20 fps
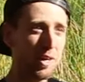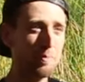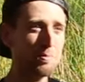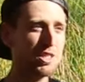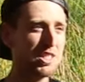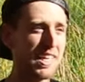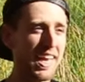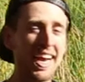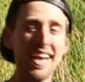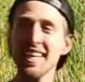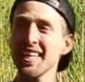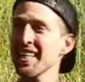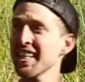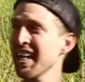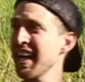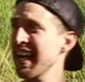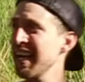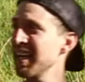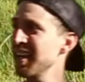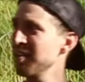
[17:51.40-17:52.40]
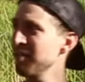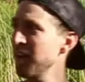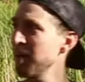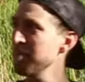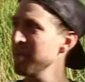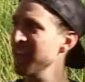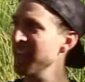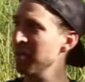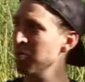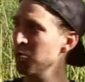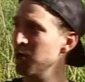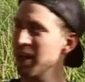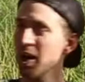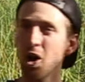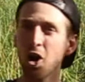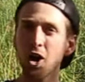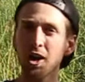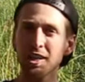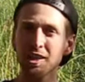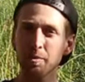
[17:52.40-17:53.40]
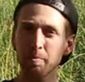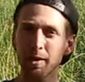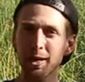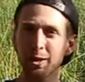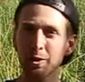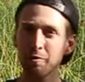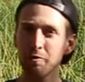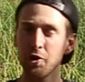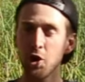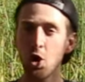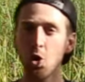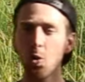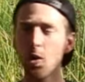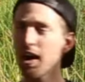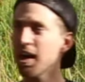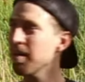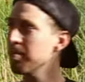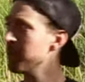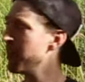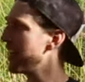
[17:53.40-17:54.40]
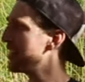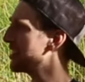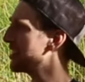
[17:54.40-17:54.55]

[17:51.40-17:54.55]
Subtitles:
I'm standing kind of, I mean, we are in the middle of nowhere, but